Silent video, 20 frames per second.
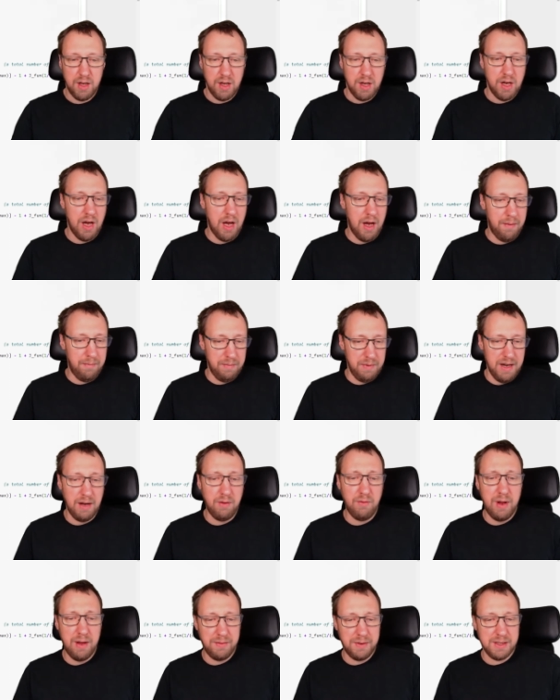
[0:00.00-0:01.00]
Then
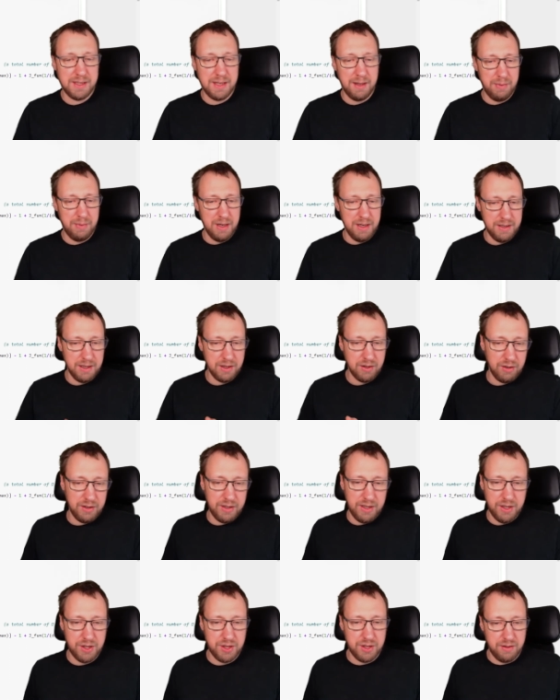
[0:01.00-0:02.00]
we have the stability
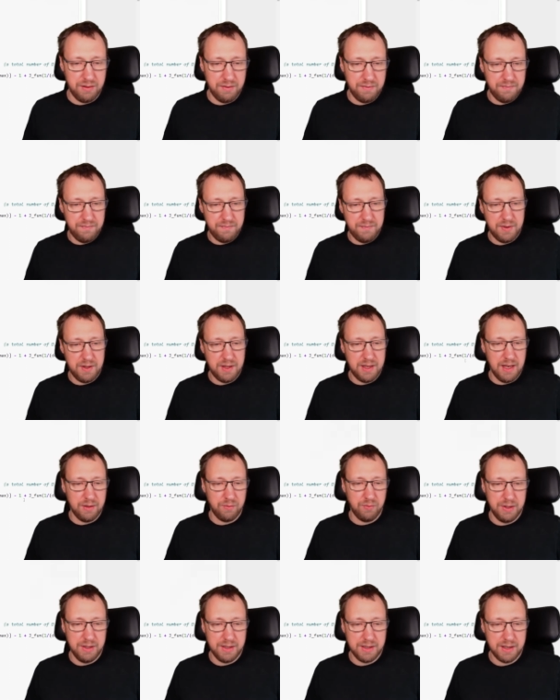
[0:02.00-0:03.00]
condition. That
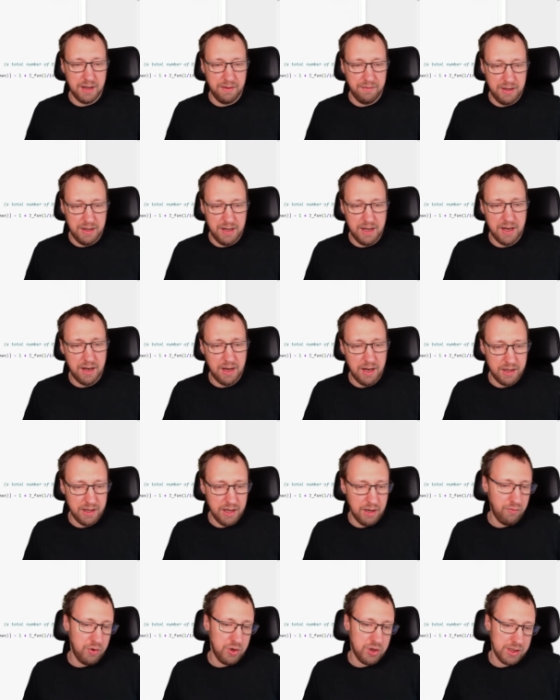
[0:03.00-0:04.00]
one is given here, and
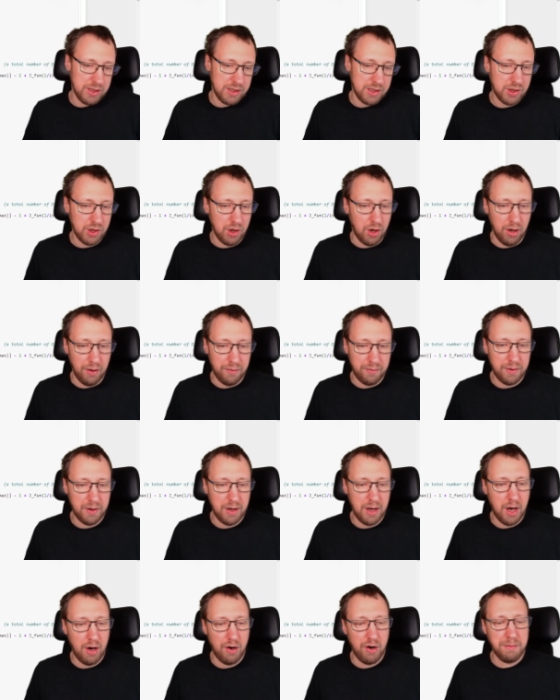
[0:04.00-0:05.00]
then we just solve
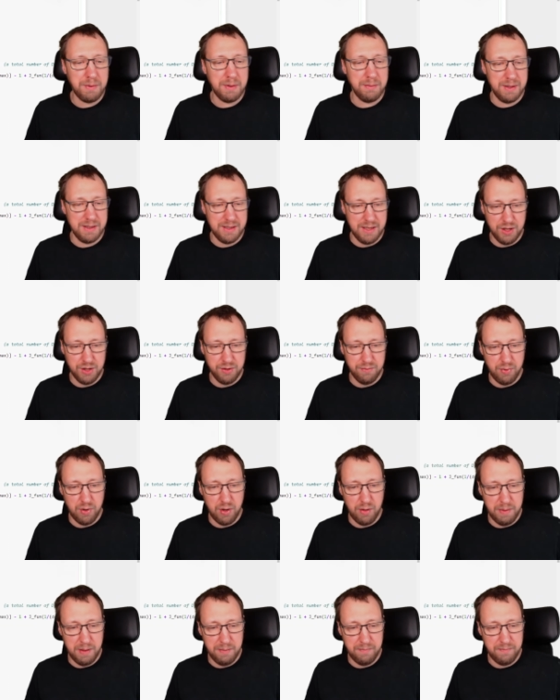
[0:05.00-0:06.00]
our optimization
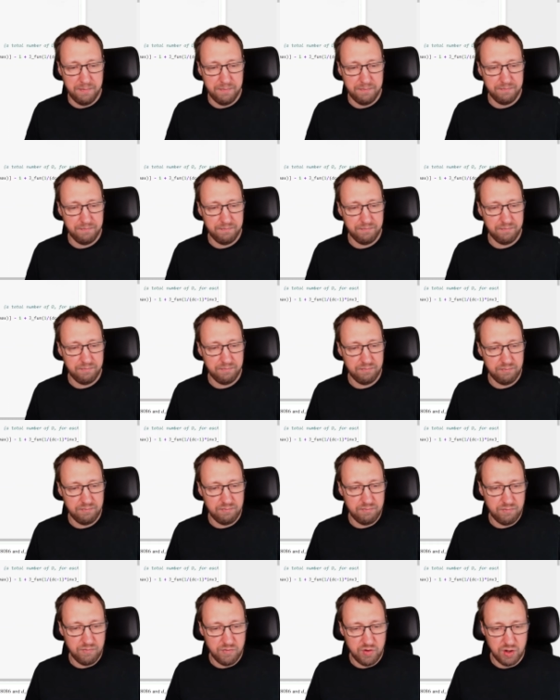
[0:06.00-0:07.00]
problem.
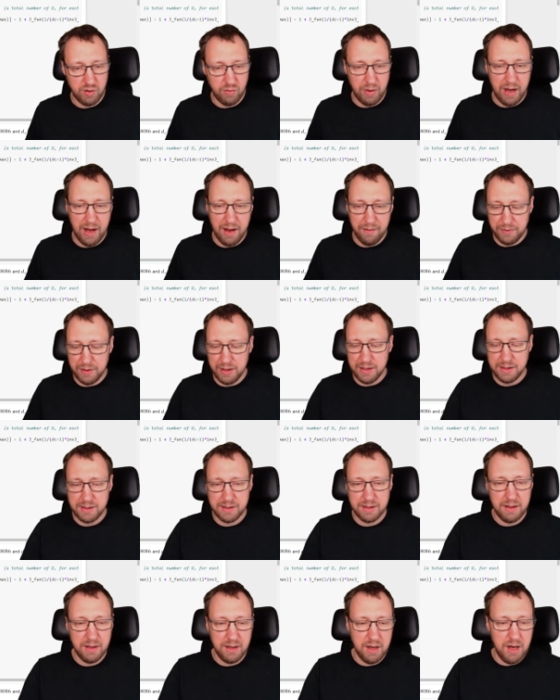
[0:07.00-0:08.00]
We have
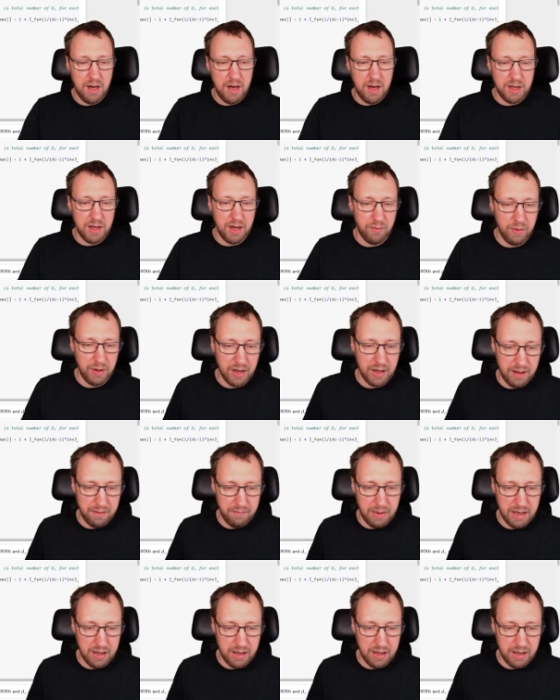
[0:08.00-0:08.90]
this, then we can make a